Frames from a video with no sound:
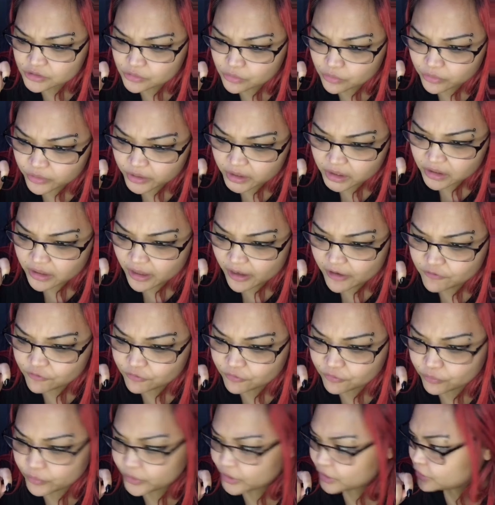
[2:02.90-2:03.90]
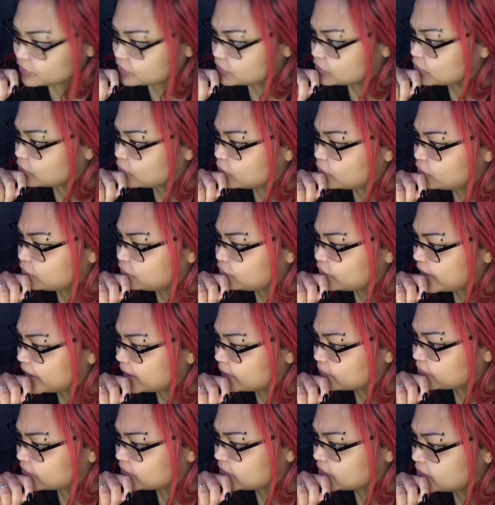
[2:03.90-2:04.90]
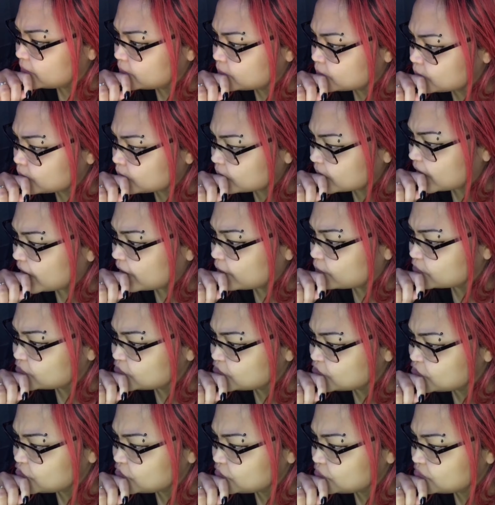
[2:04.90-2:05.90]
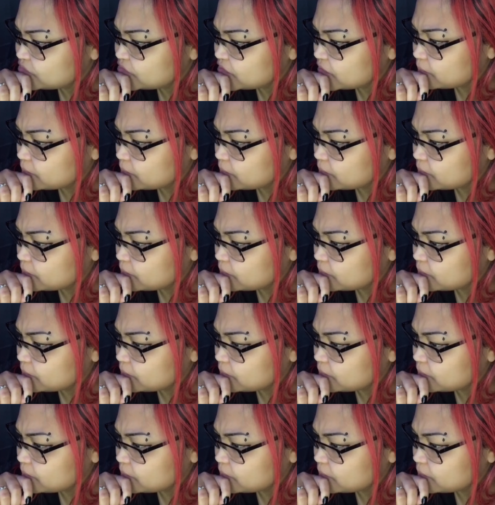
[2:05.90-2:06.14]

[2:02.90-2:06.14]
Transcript: or a life with no family, I was choosing